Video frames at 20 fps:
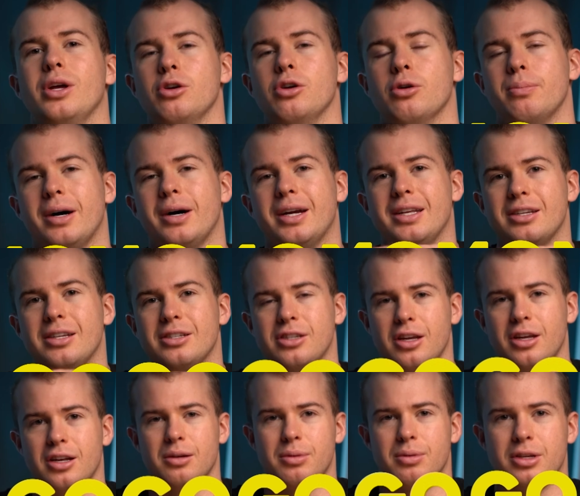your money is
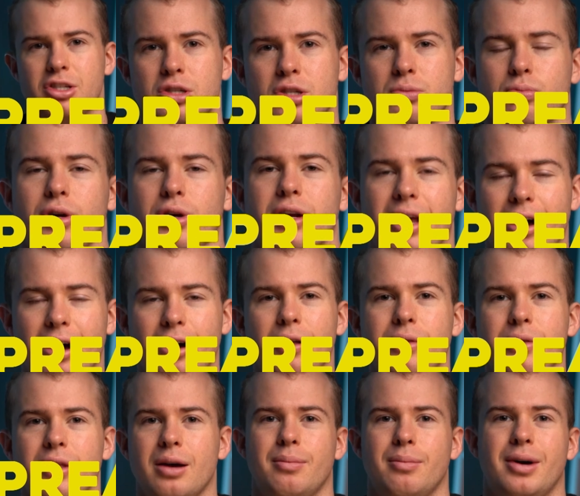going to be spread out
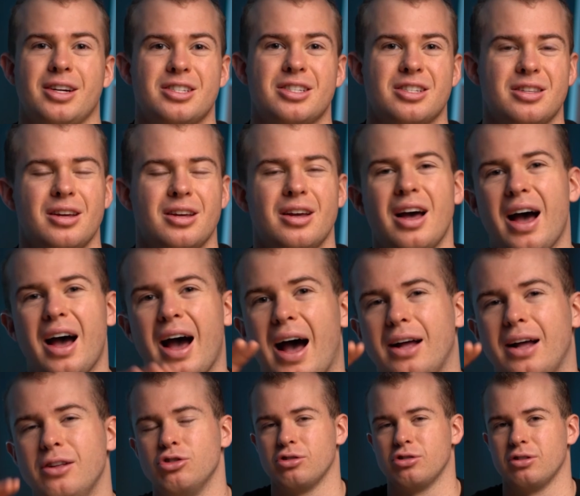amongst
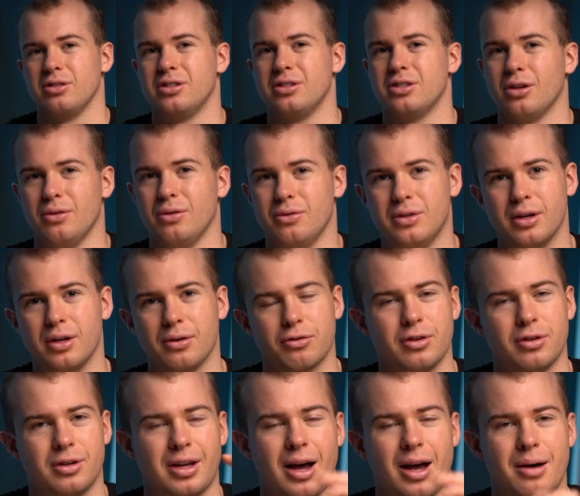hundreds of
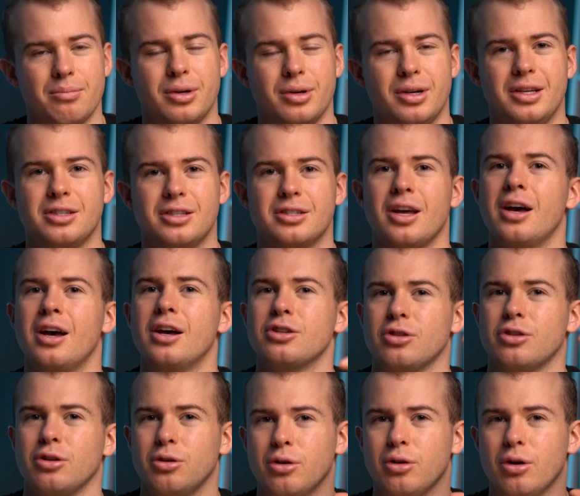different companies,
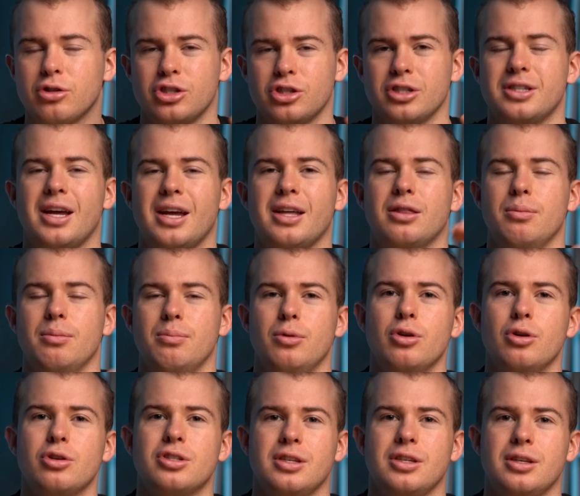so you're not just at the
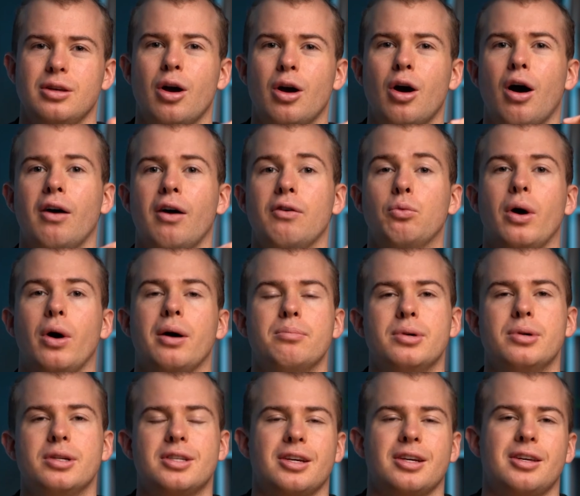mercy of one
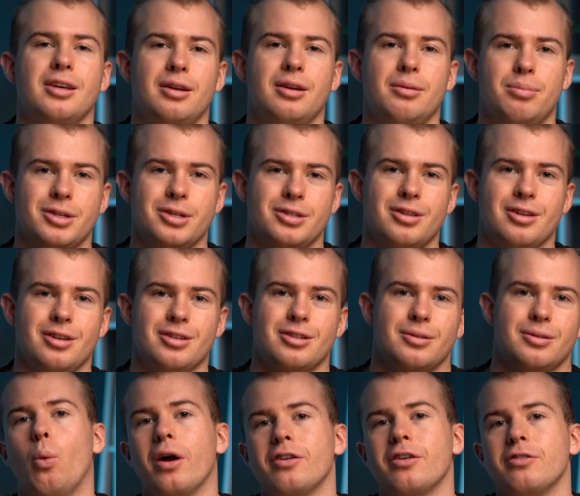particular business.
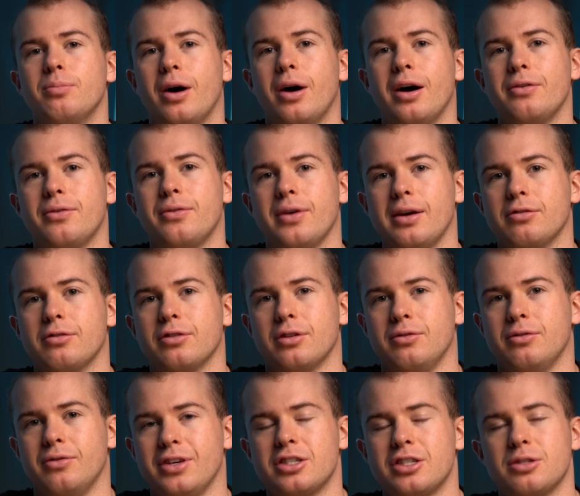One of my favorite
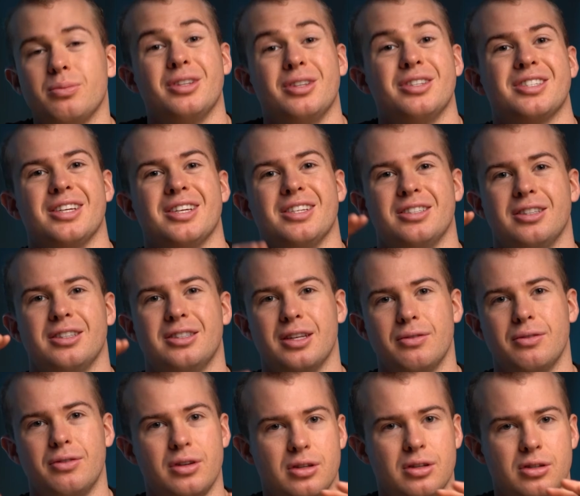investments is a
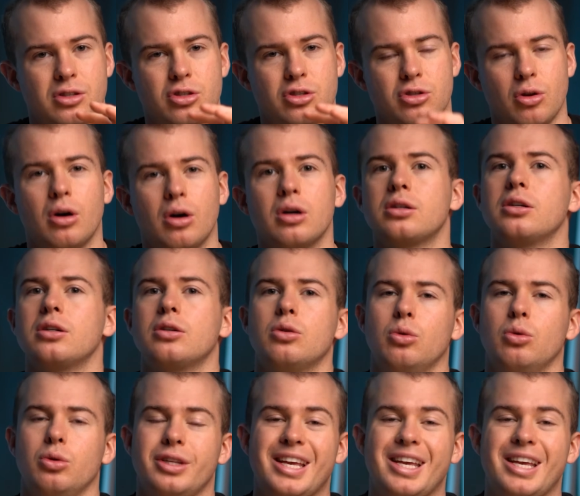dividend stock called